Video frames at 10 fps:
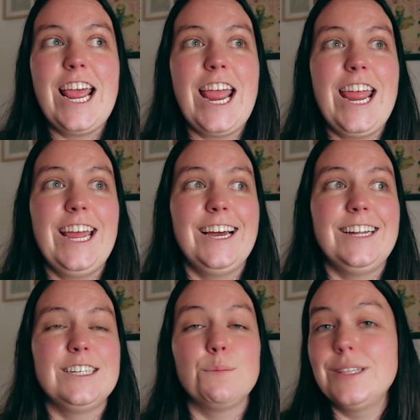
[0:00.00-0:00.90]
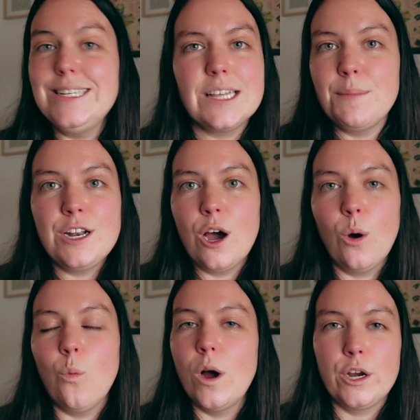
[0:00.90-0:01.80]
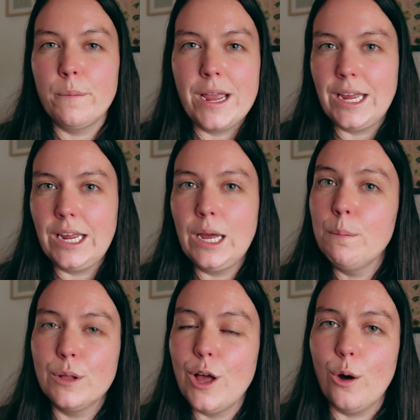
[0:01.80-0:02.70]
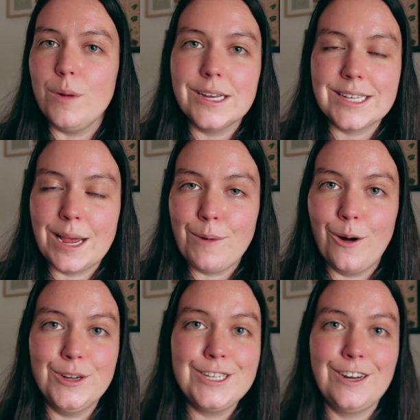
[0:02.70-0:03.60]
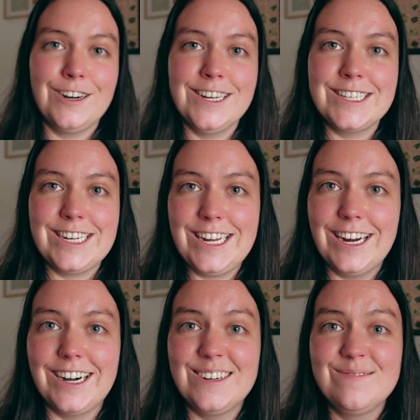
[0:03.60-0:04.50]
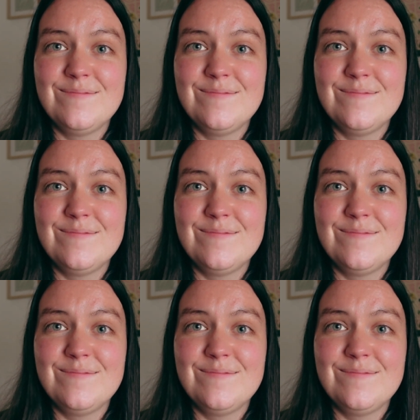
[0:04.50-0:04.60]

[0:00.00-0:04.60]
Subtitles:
And please let me know what you're making below, because I'm always curious to hear.